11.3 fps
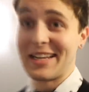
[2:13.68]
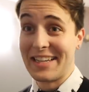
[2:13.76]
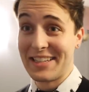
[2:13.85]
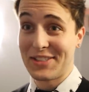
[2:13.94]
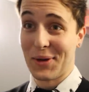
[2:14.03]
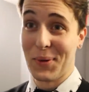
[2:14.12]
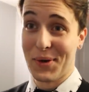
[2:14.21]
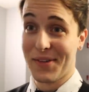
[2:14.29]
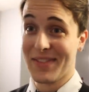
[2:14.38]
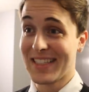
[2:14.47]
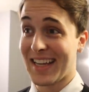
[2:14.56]
getting so
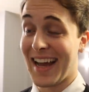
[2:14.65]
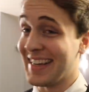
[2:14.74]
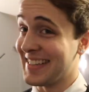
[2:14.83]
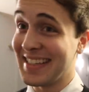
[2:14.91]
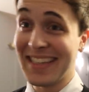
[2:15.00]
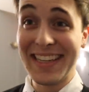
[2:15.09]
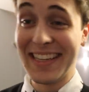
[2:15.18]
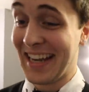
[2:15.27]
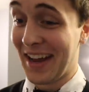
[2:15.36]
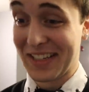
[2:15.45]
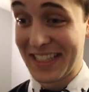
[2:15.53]
nervous guys.
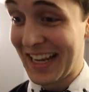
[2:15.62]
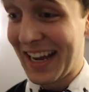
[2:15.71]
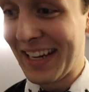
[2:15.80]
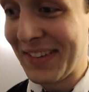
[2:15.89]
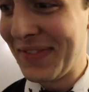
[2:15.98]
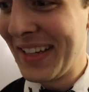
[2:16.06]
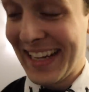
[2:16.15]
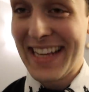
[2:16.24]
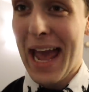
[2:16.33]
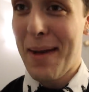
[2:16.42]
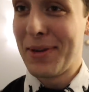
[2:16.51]
Now's the time.
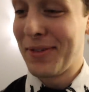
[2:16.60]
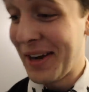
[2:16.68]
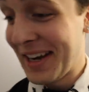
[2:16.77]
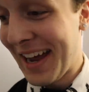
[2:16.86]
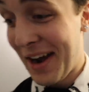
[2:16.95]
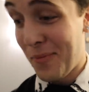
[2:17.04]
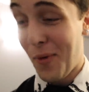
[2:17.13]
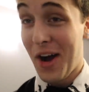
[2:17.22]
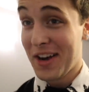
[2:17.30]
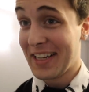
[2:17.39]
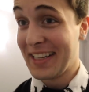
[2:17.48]
It's happening right now. I'm
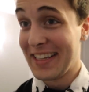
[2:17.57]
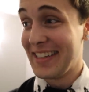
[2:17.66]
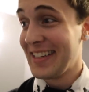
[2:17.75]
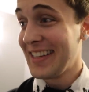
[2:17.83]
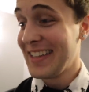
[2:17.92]
walking in.